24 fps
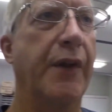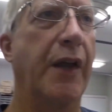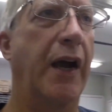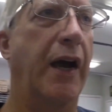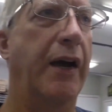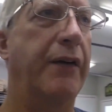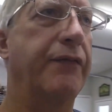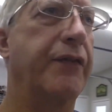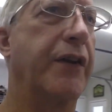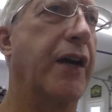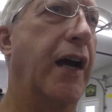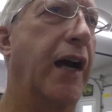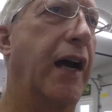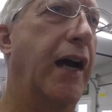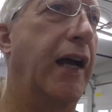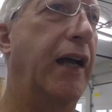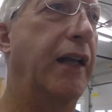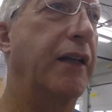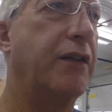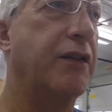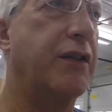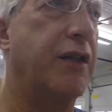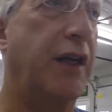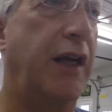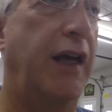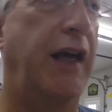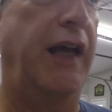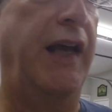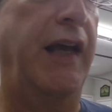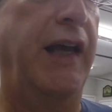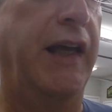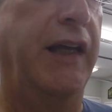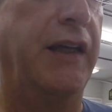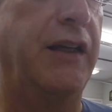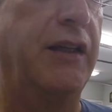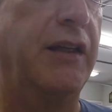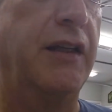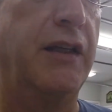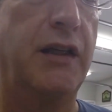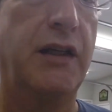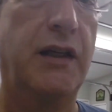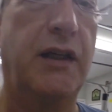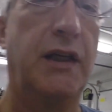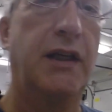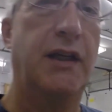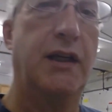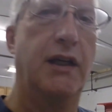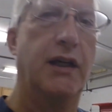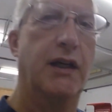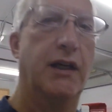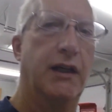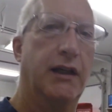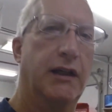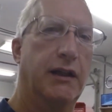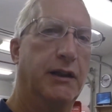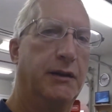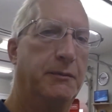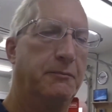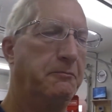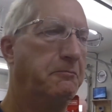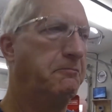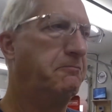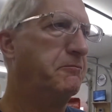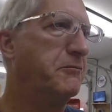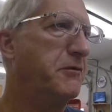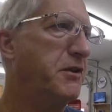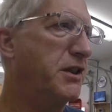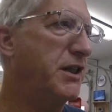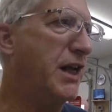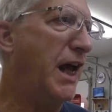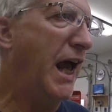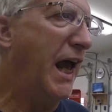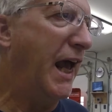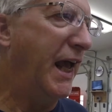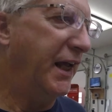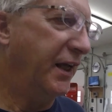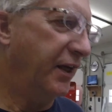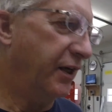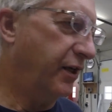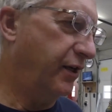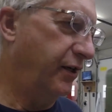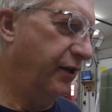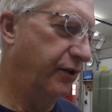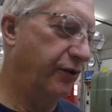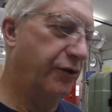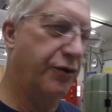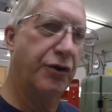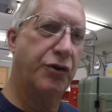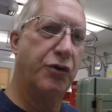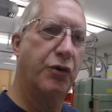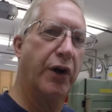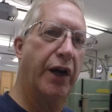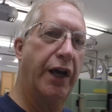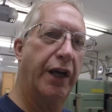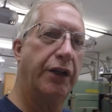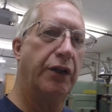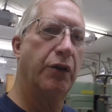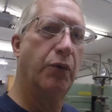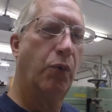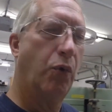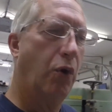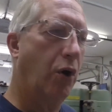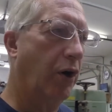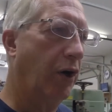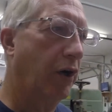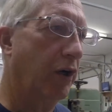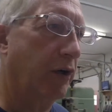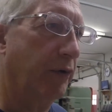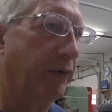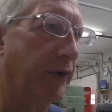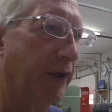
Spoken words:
I've got a tank to drain the water